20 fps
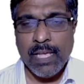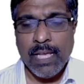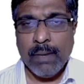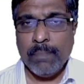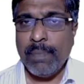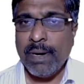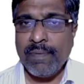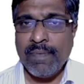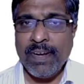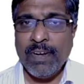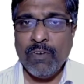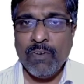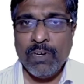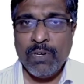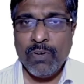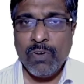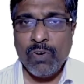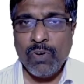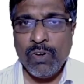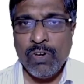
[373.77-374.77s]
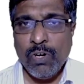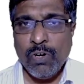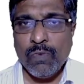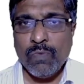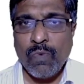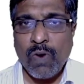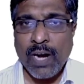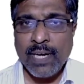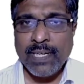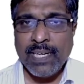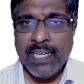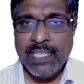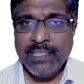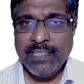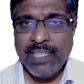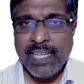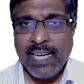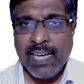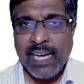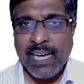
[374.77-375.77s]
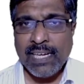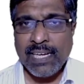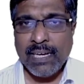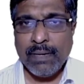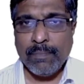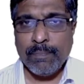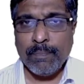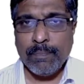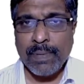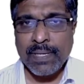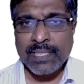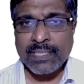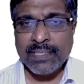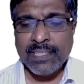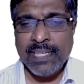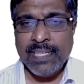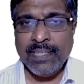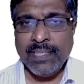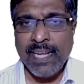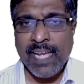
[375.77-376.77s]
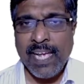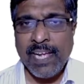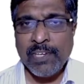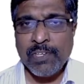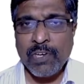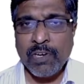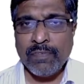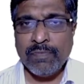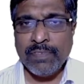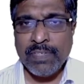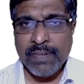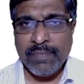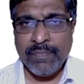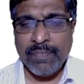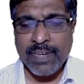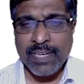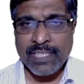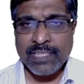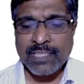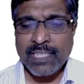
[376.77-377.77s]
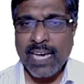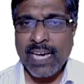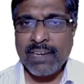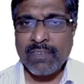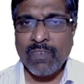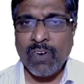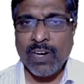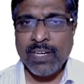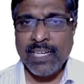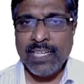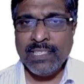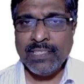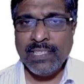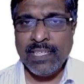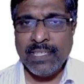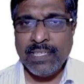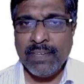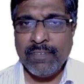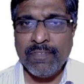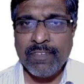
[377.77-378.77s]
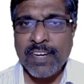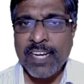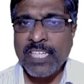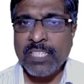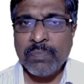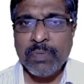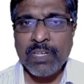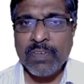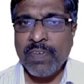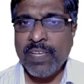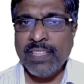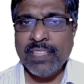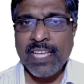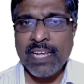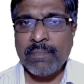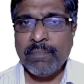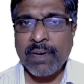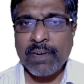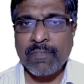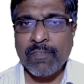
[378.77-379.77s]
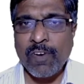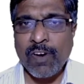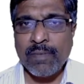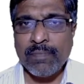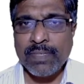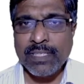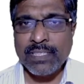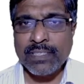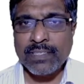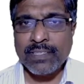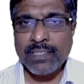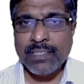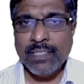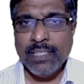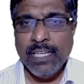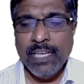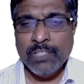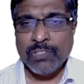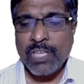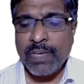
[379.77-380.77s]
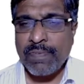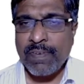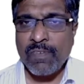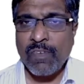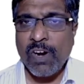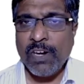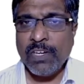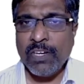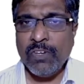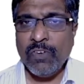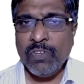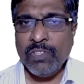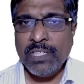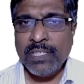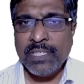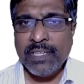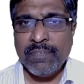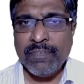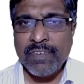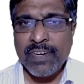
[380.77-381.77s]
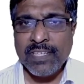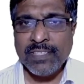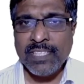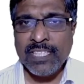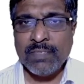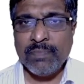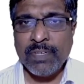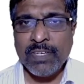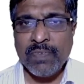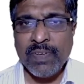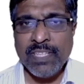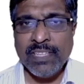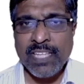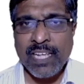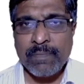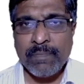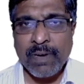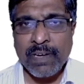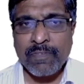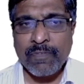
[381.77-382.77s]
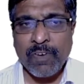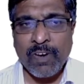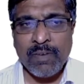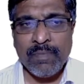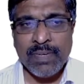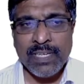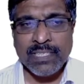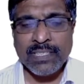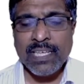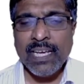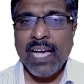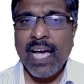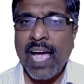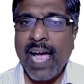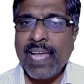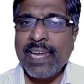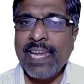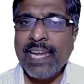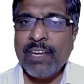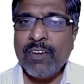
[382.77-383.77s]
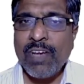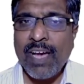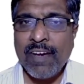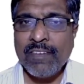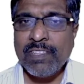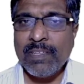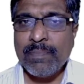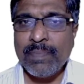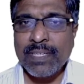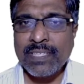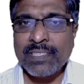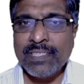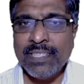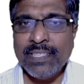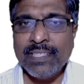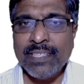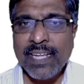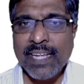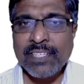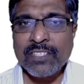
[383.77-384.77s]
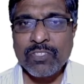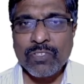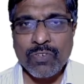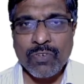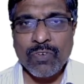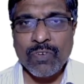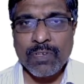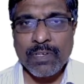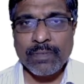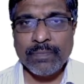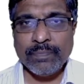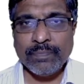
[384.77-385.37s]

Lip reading: But we don't know what is the percentage of difference or what is the difference between their performance. So if I want to know the differences between their performance, I need to have the percentage score.